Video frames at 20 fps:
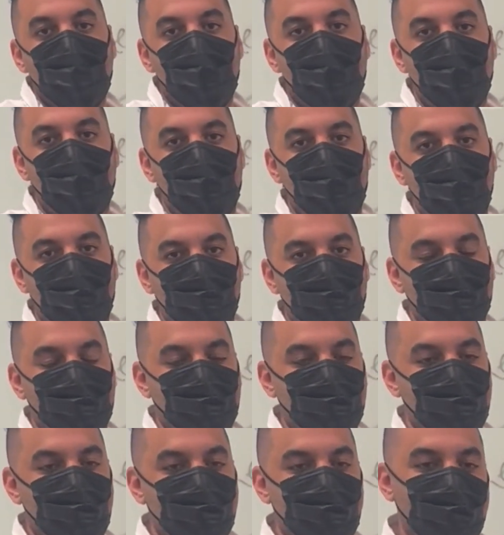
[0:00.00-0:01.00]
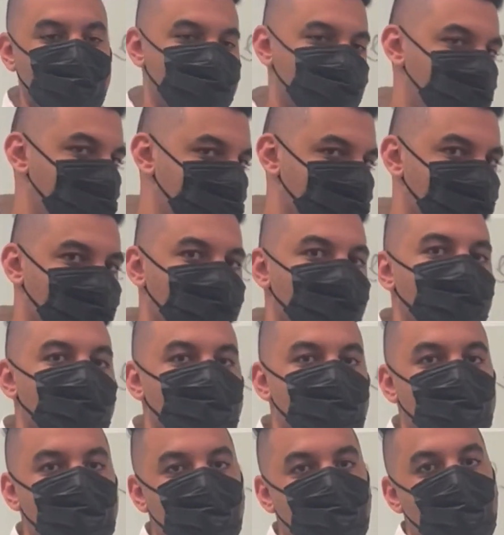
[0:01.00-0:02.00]
And that's basically
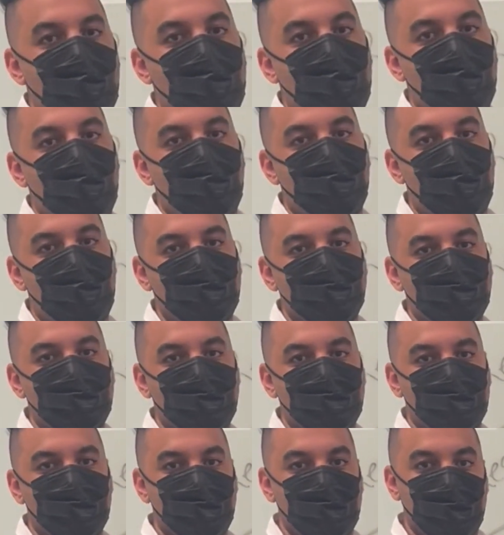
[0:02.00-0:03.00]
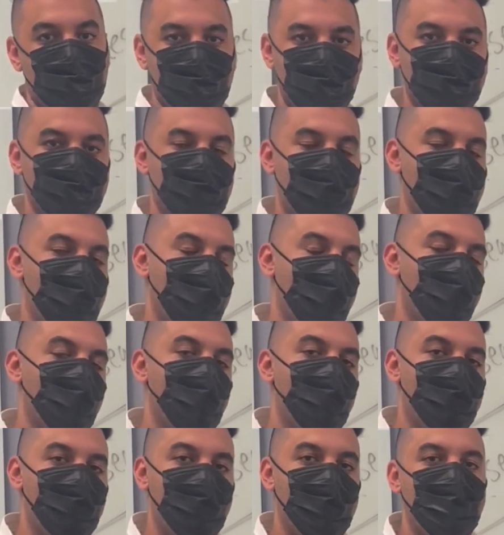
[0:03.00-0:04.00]
what my research is, and I
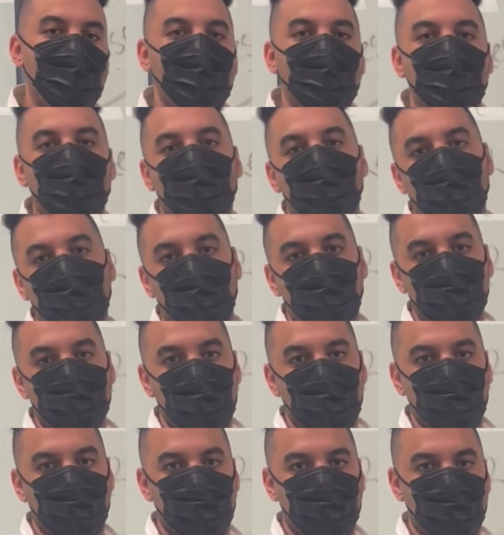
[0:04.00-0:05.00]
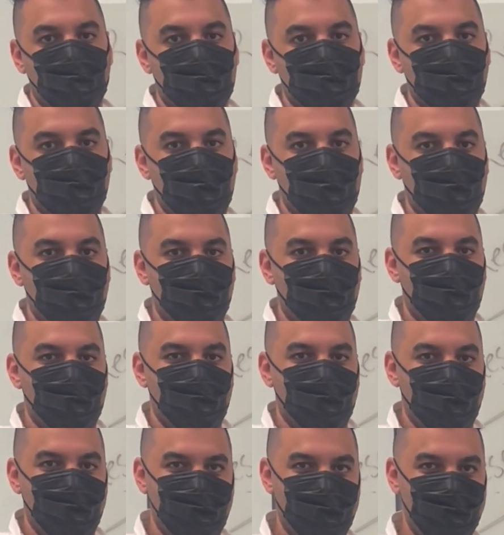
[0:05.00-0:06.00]
hope that I was able to explain it for
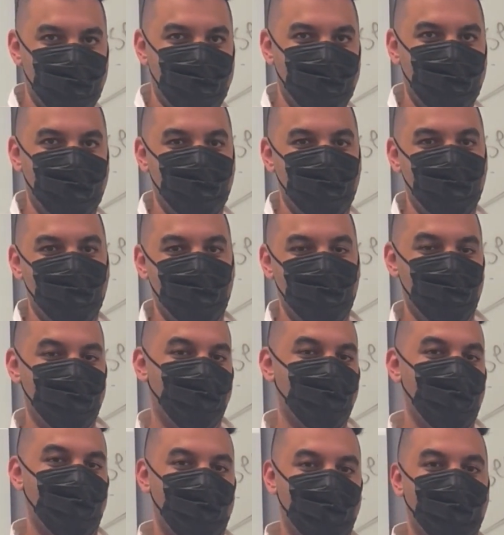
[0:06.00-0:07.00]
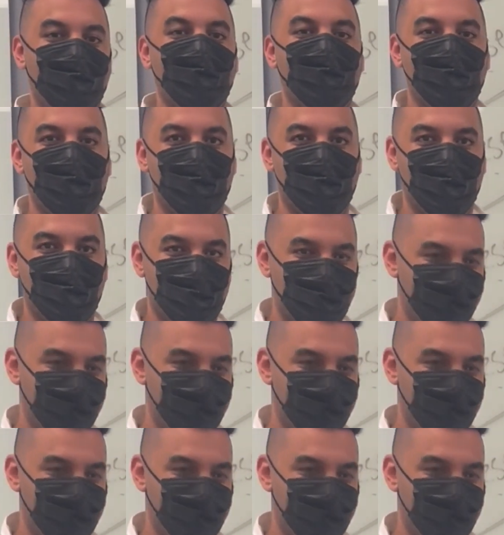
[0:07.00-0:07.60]
a third grade. Thank you.